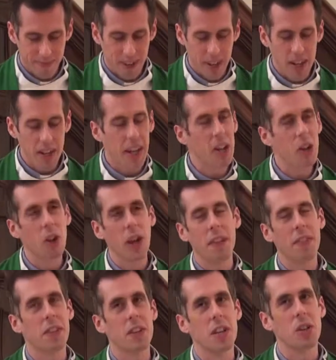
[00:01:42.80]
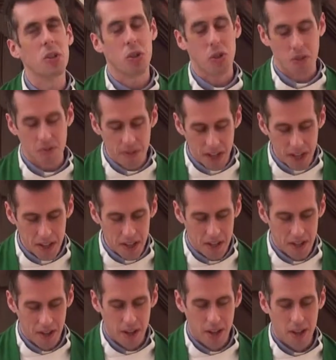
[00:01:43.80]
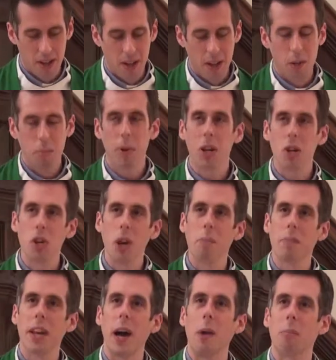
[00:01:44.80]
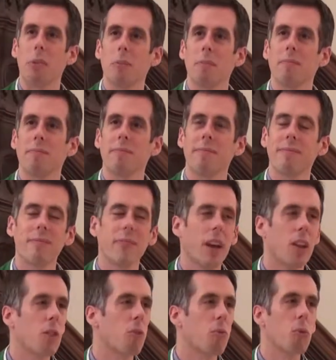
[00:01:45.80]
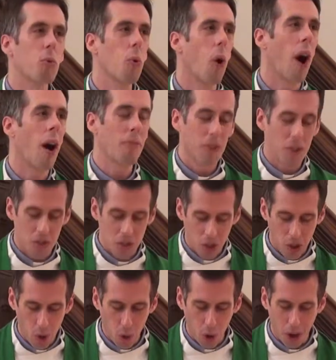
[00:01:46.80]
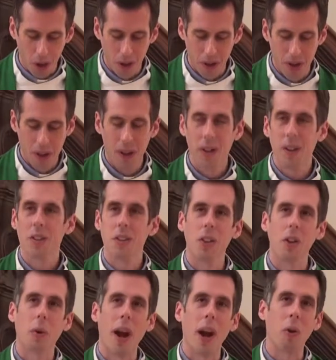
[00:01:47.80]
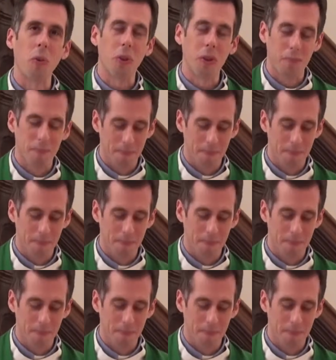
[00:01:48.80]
and kneel at the teacher's feet, but he jumped up and threw off his cloak to the ground.